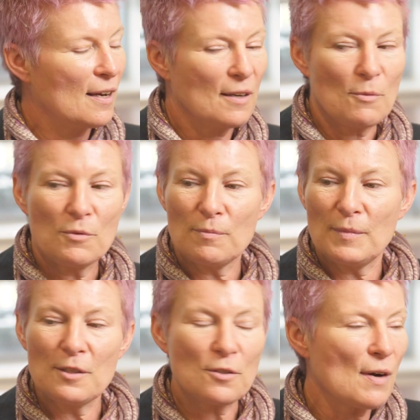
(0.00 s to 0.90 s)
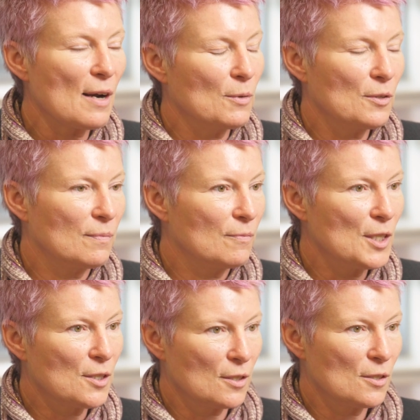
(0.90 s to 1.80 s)
and I would interact with
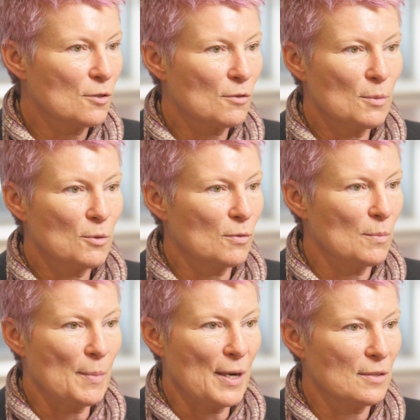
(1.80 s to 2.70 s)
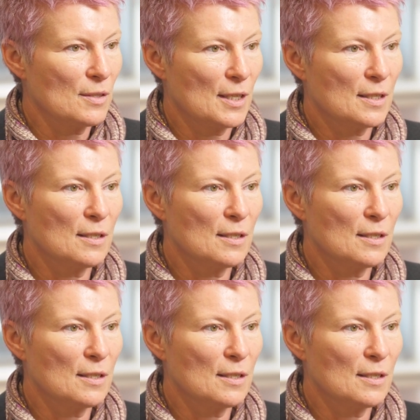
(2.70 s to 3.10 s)
research groups from about 6